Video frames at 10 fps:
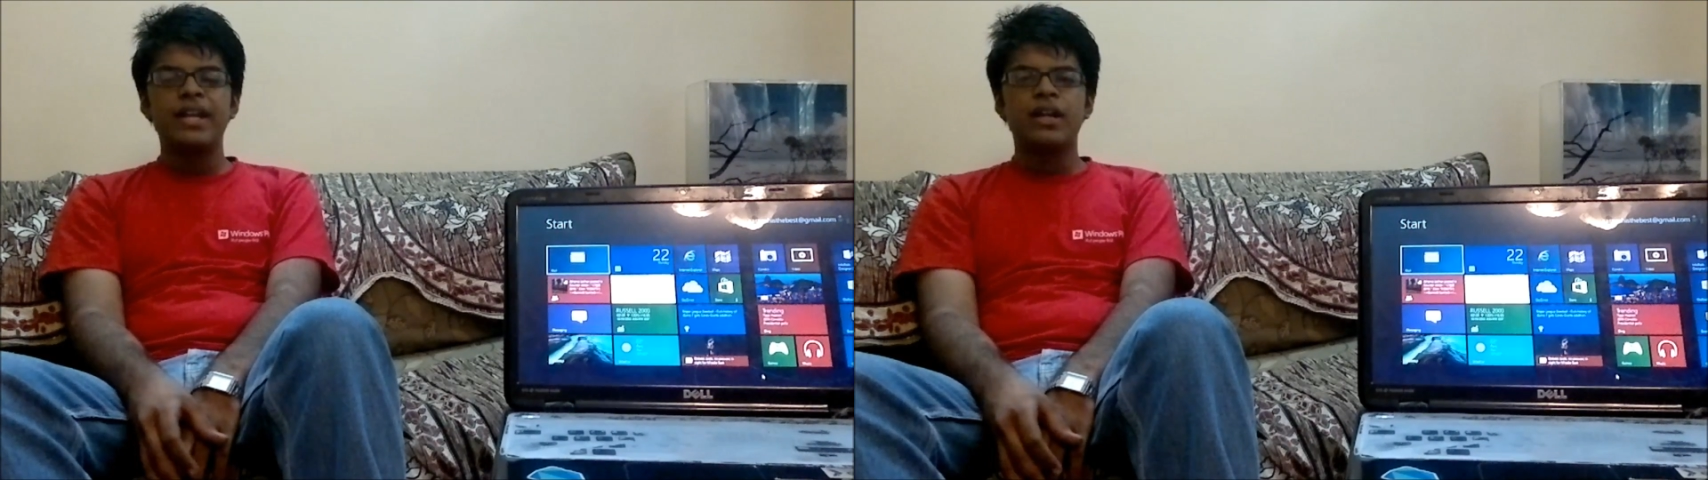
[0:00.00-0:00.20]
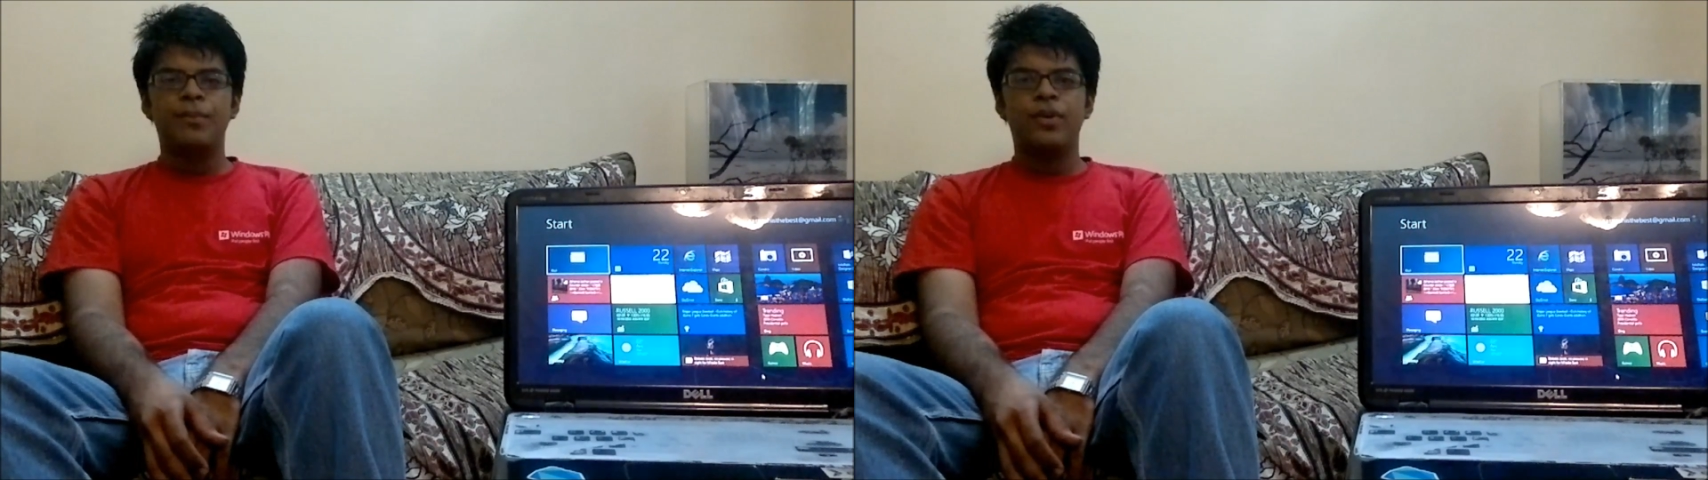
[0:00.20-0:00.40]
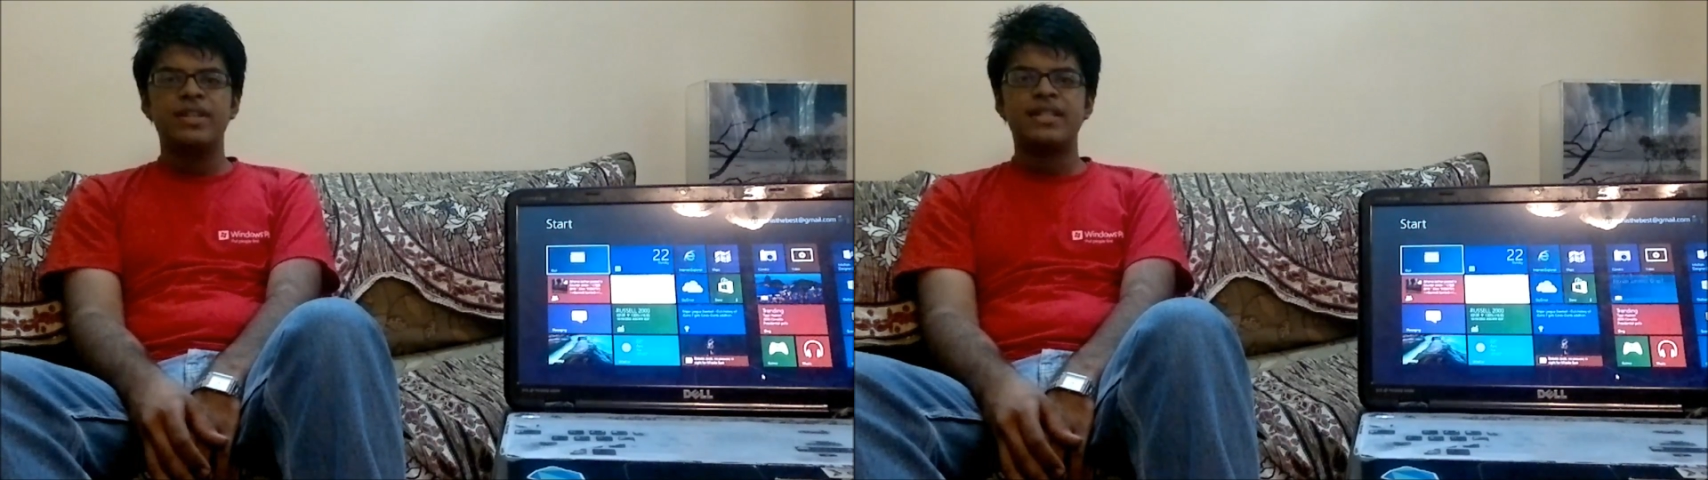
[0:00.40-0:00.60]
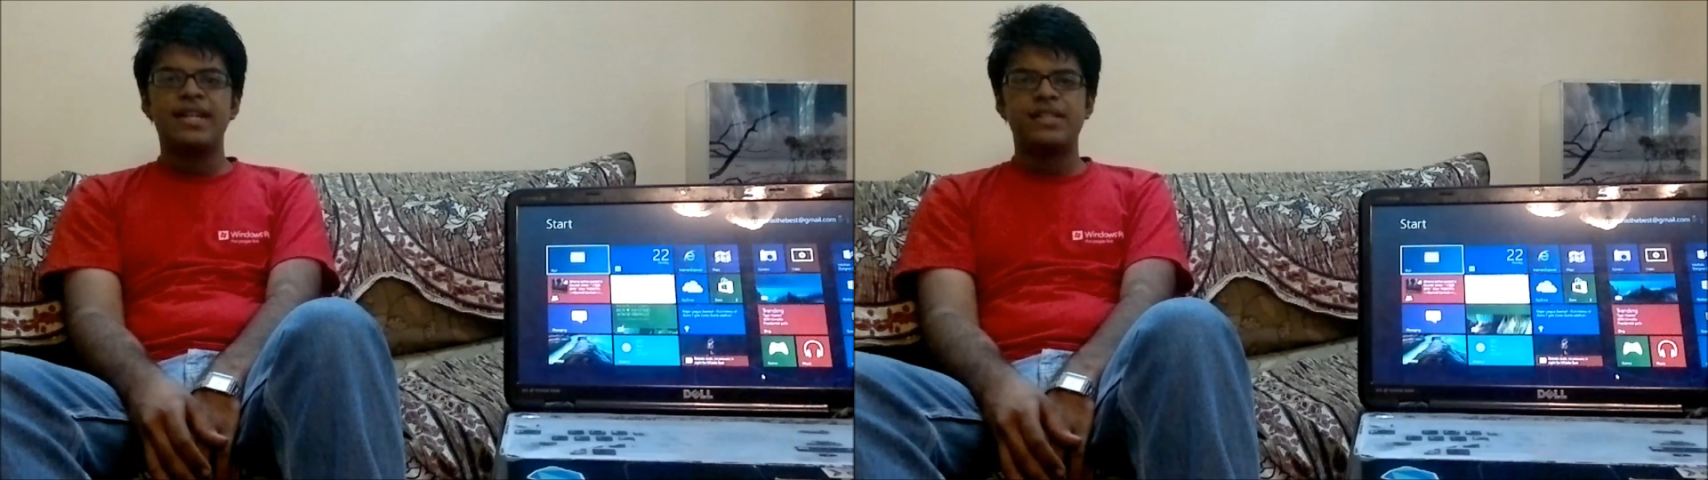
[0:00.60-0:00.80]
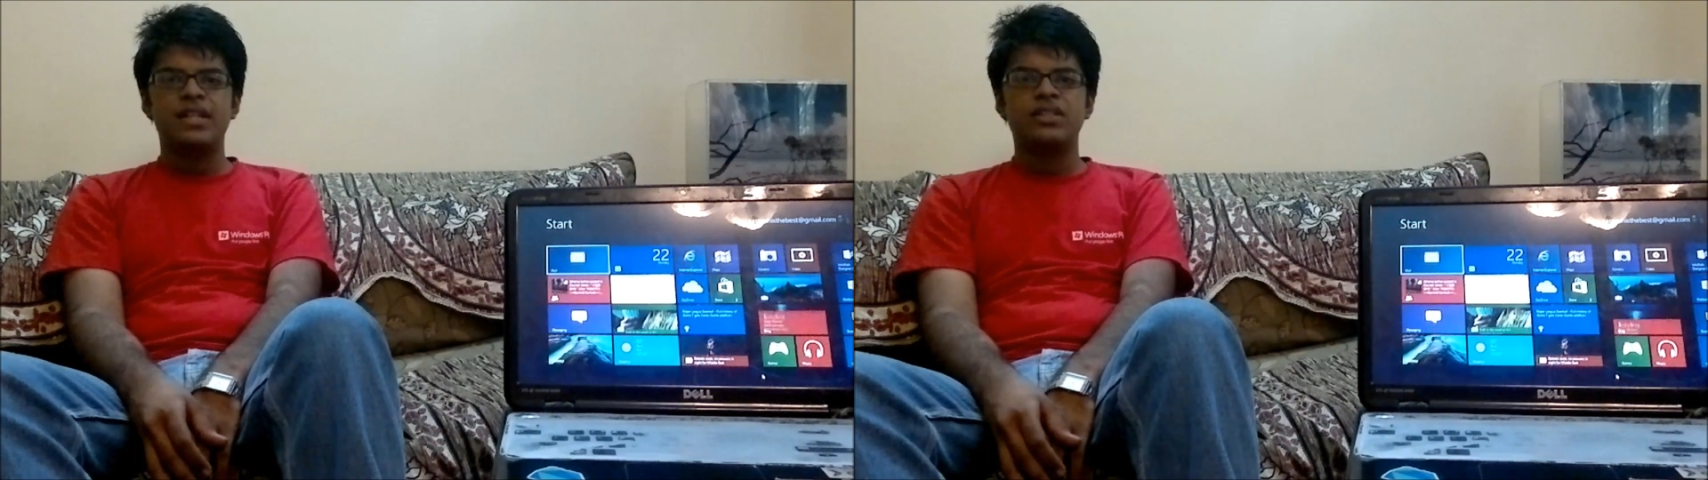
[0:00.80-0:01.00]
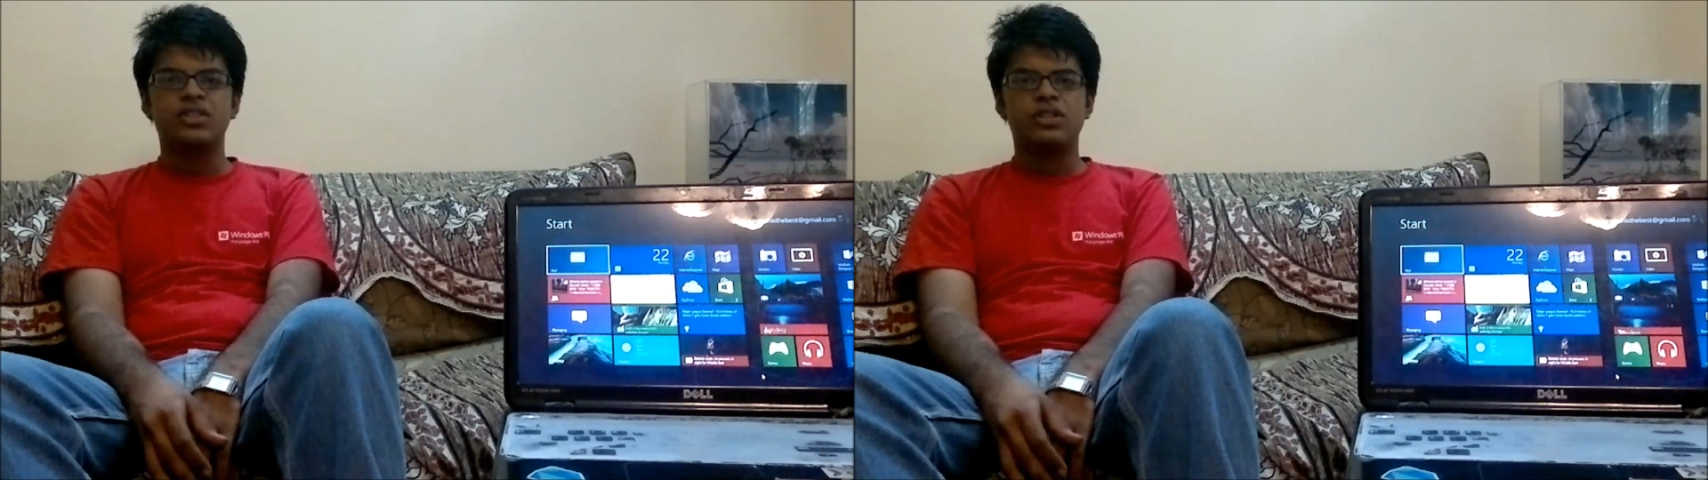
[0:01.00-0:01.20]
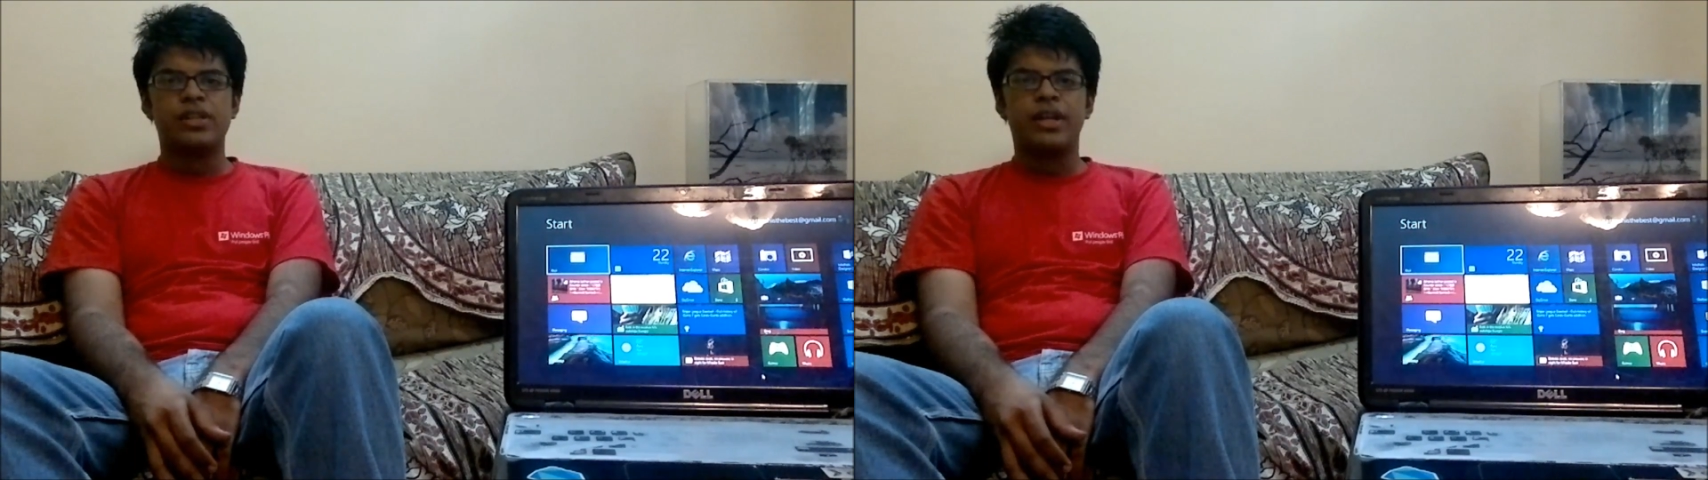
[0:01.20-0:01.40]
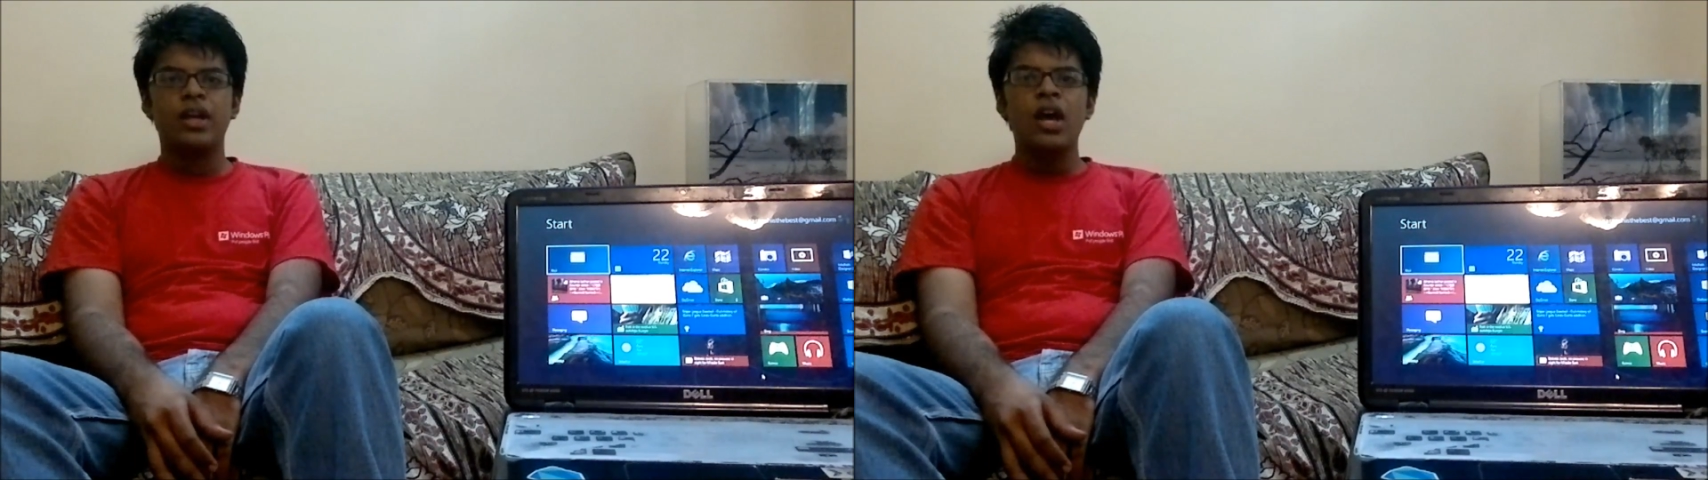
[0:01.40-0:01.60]
in Computer Science and
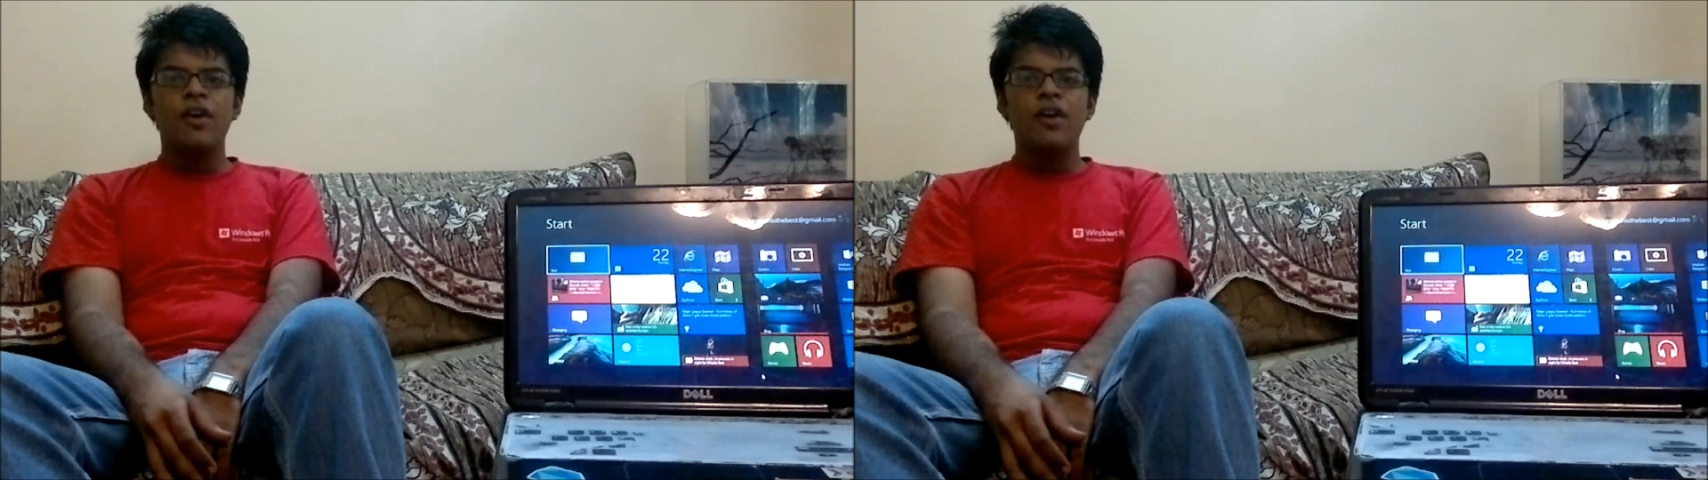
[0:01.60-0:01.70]
Engineering